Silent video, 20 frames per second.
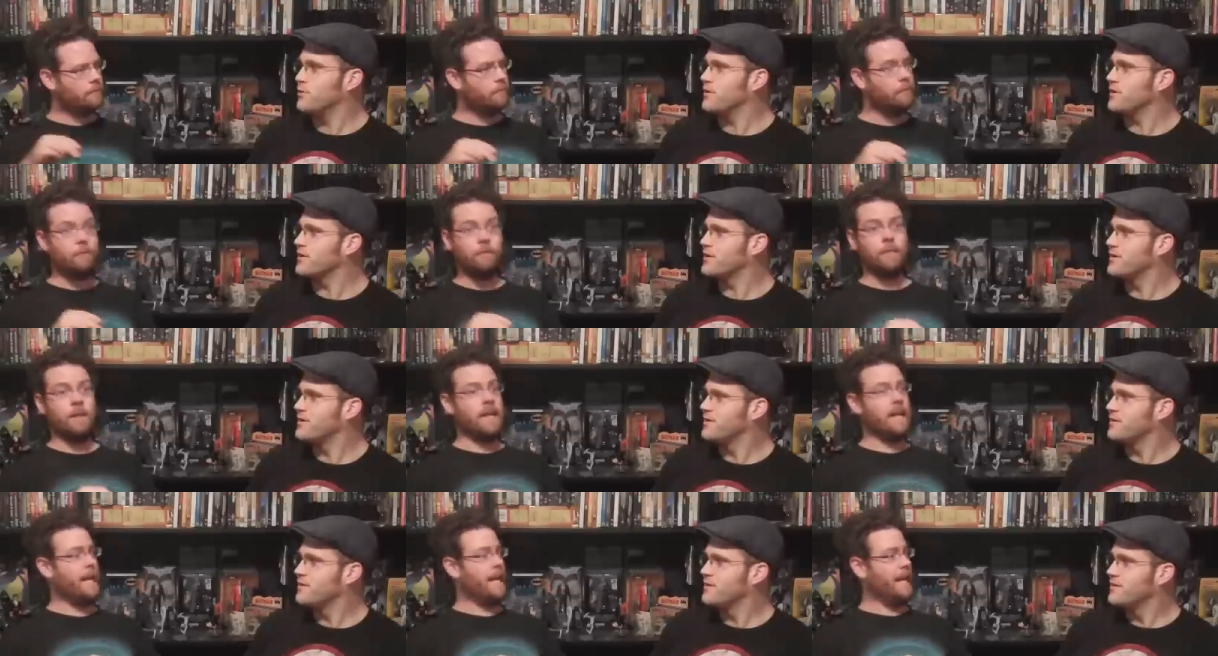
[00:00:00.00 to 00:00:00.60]
Speaker 1: book.
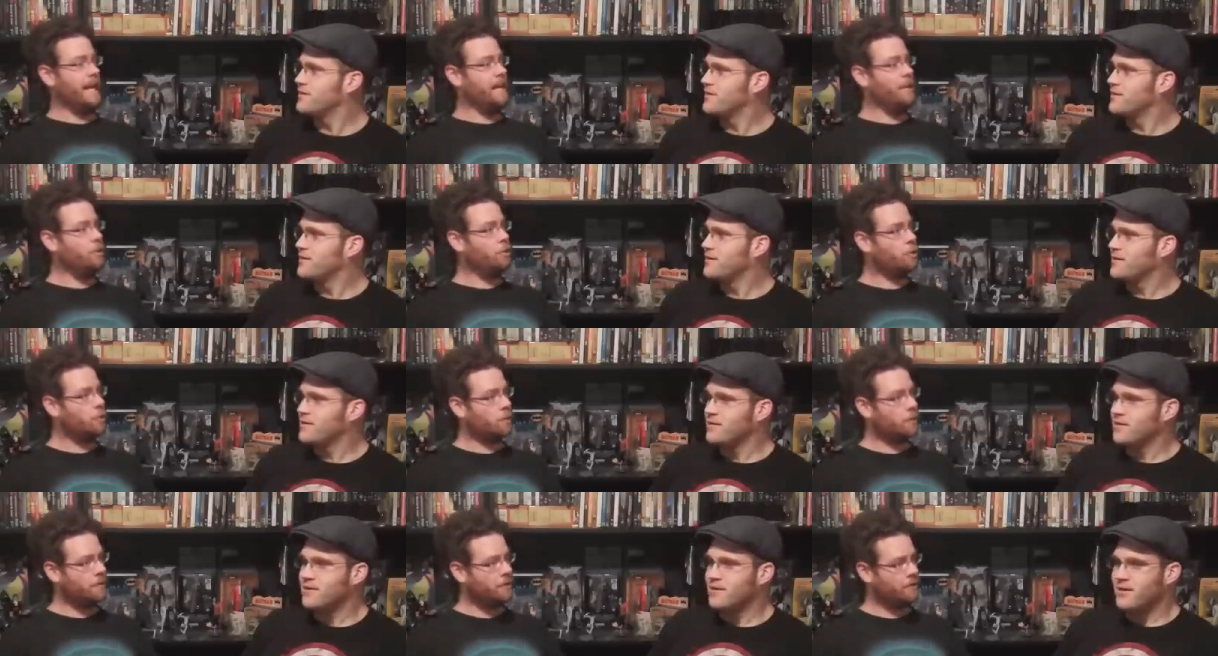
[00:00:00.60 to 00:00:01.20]

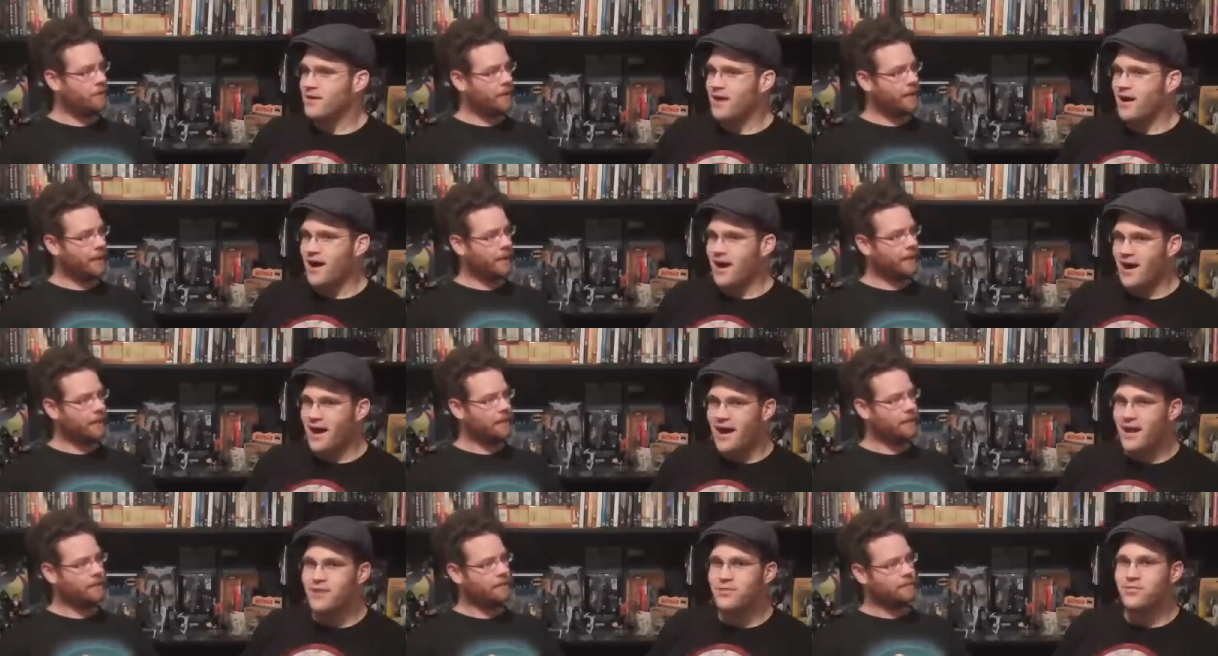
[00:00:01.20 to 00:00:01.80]
Interesting.
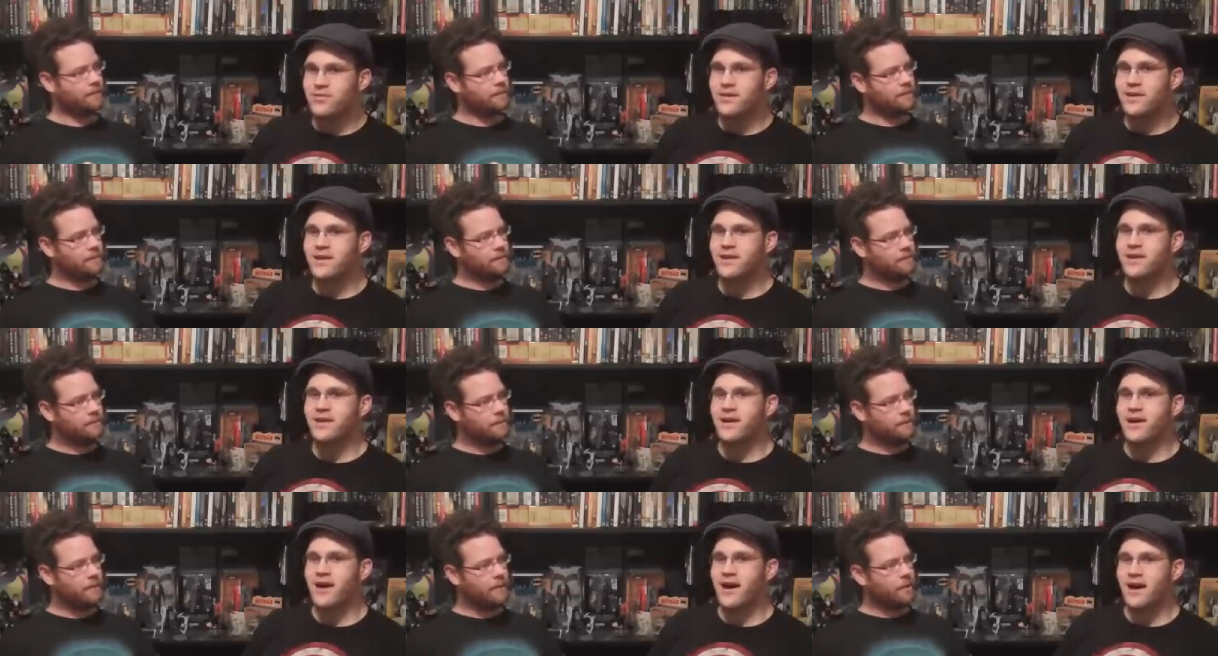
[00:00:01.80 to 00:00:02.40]
Do you
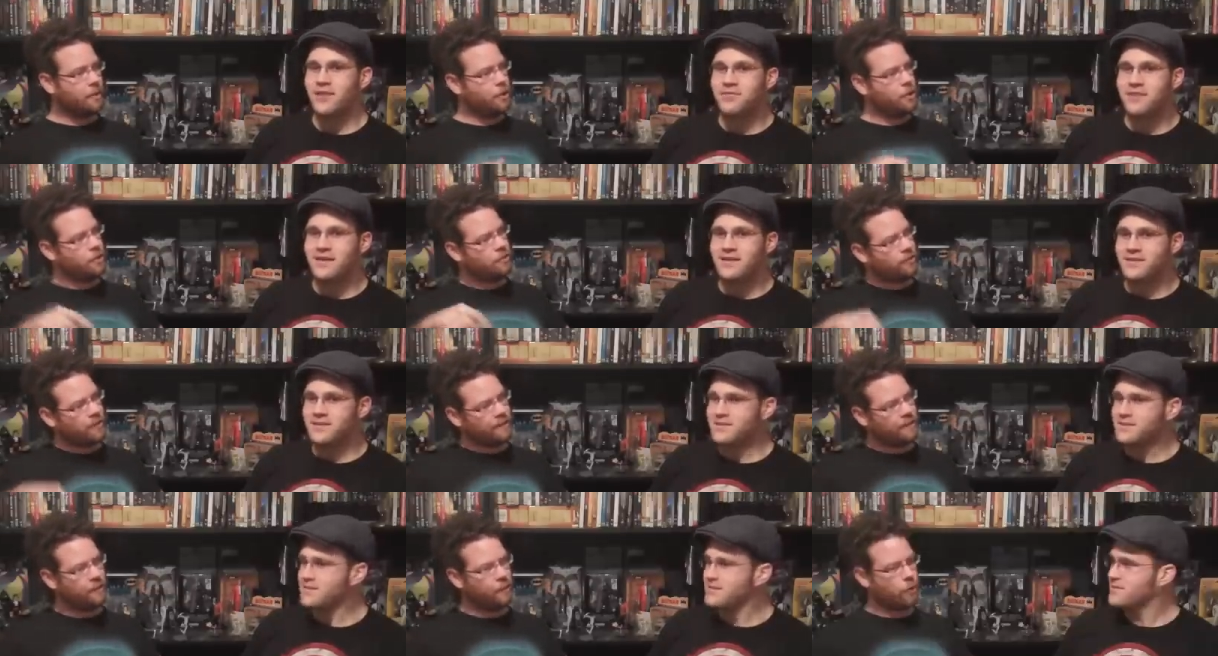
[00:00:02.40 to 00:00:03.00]
think
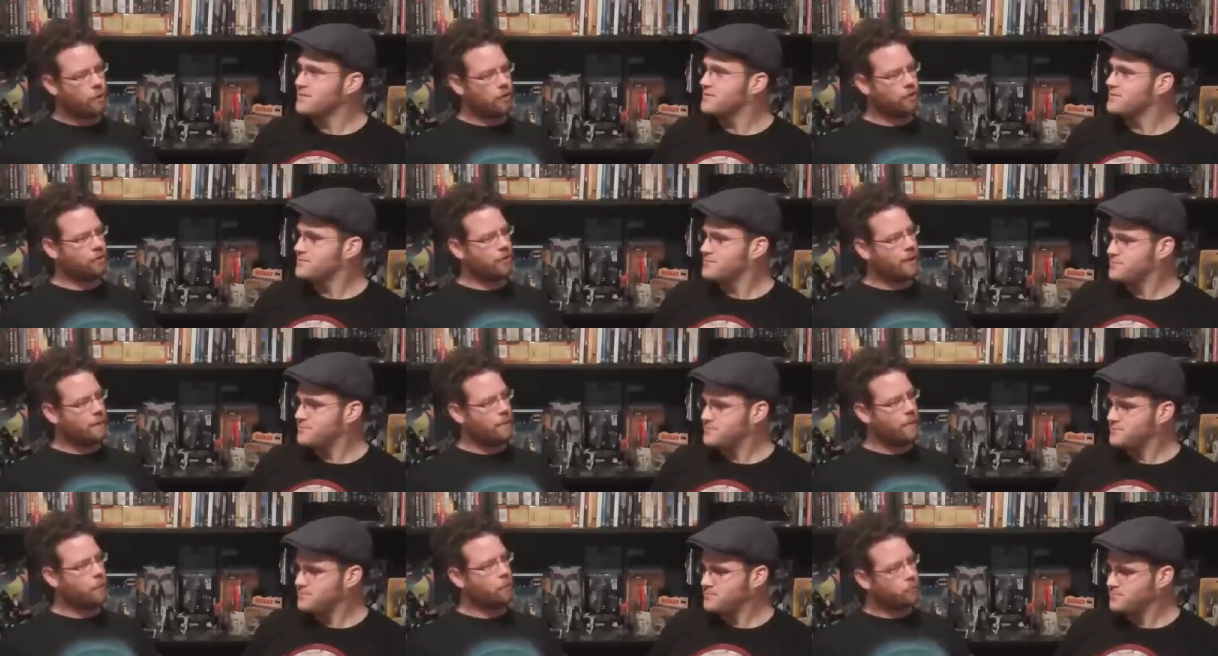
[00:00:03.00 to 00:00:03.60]
that there are
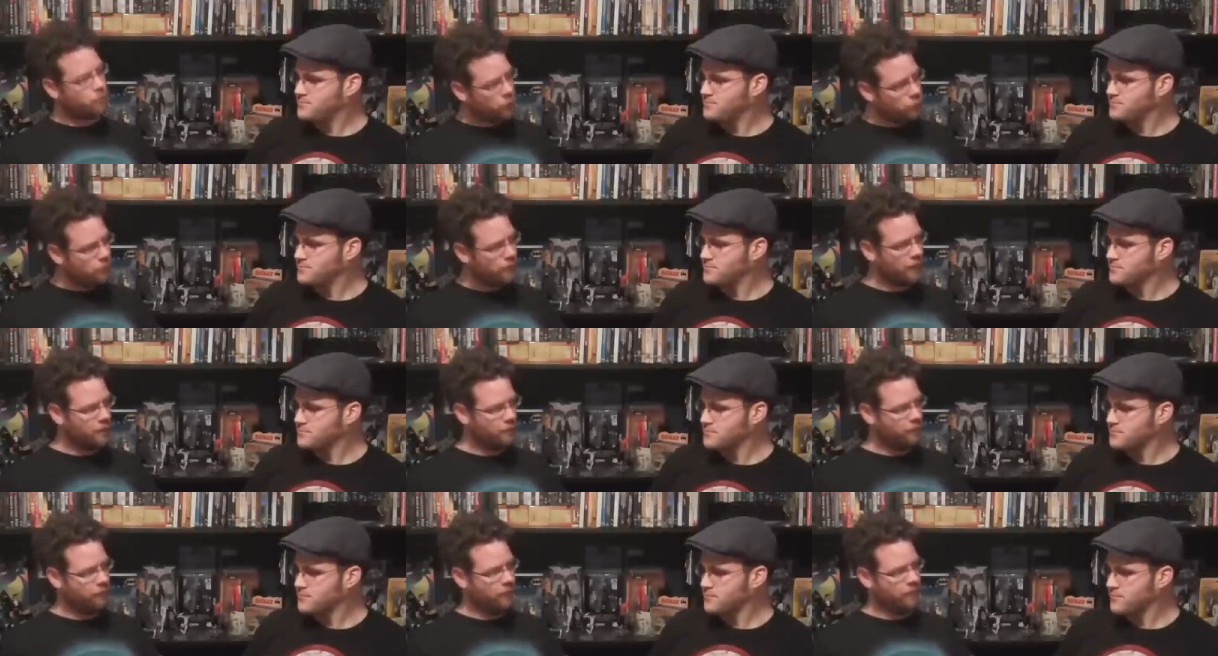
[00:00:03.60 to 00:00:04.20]
some that are too
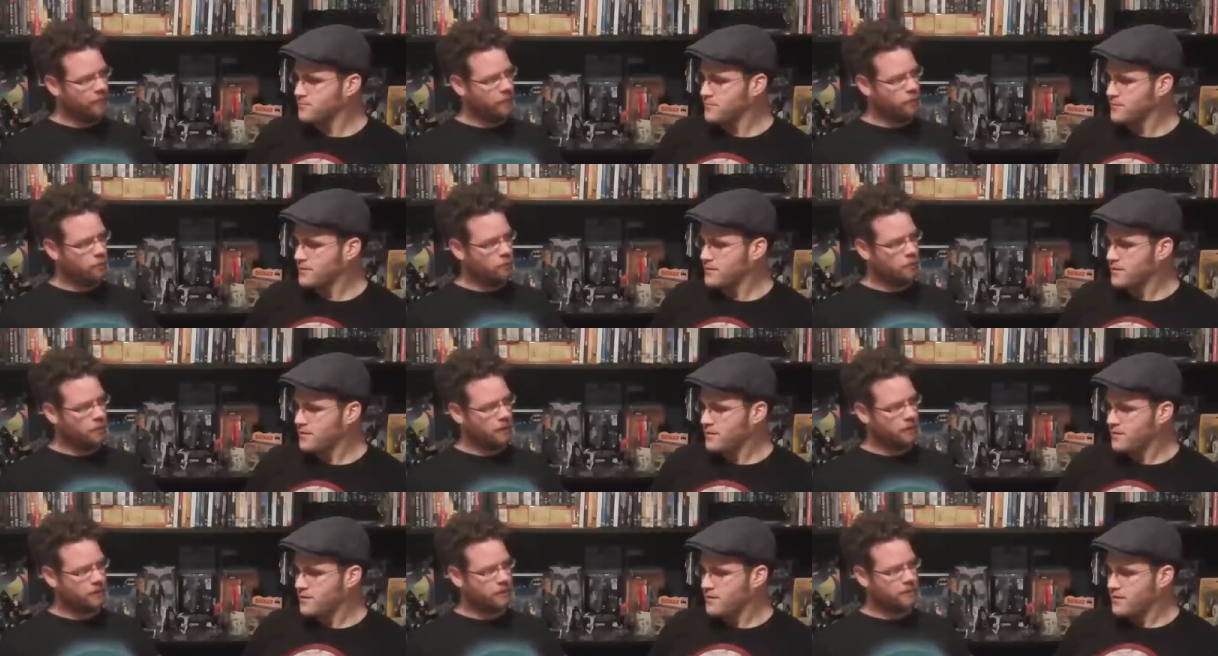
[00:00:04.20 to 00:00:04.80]
much of 52
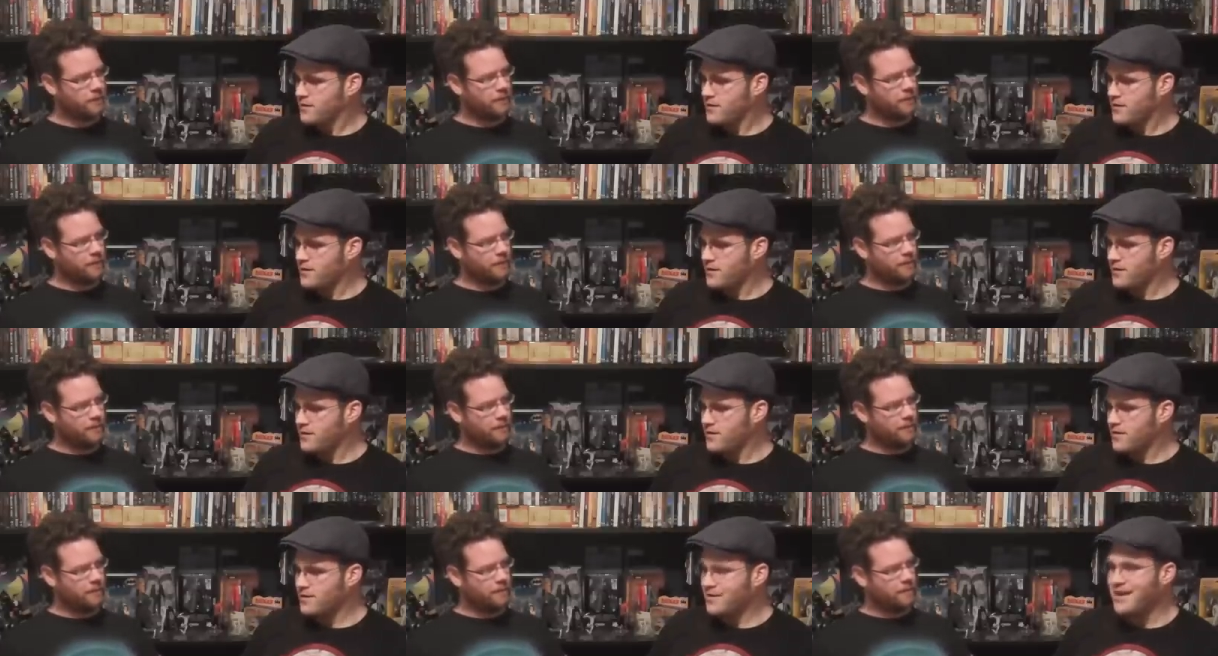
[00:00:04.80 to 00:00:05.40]
books?
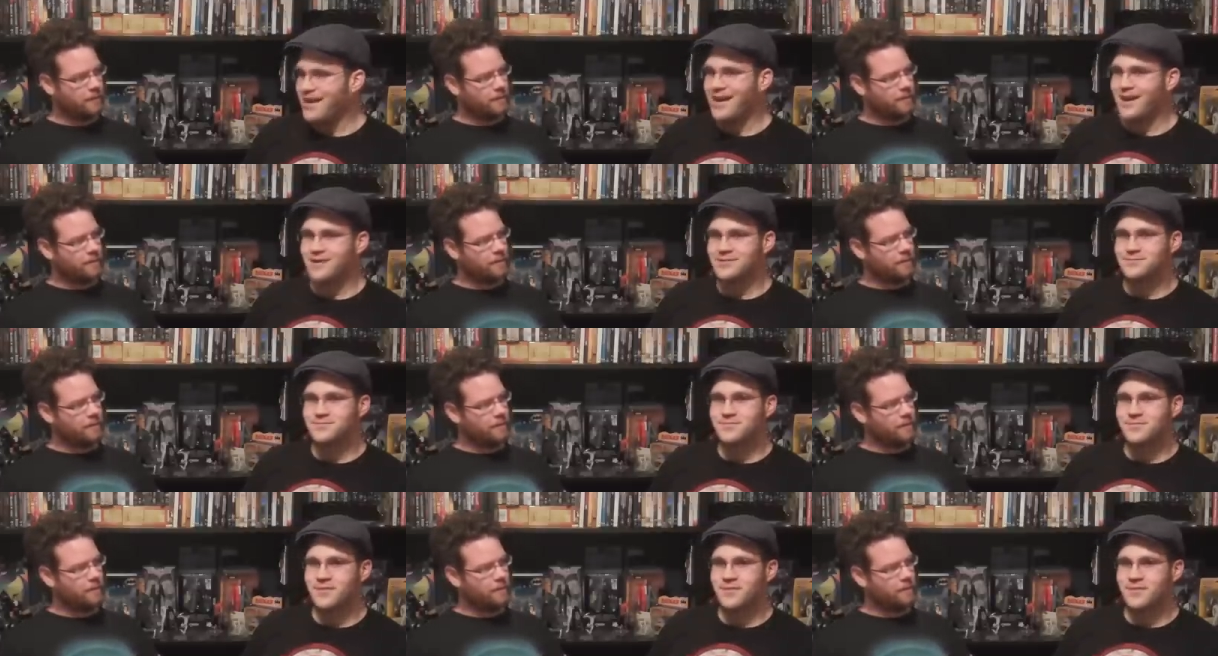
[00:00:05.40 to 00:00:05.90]
Yeah.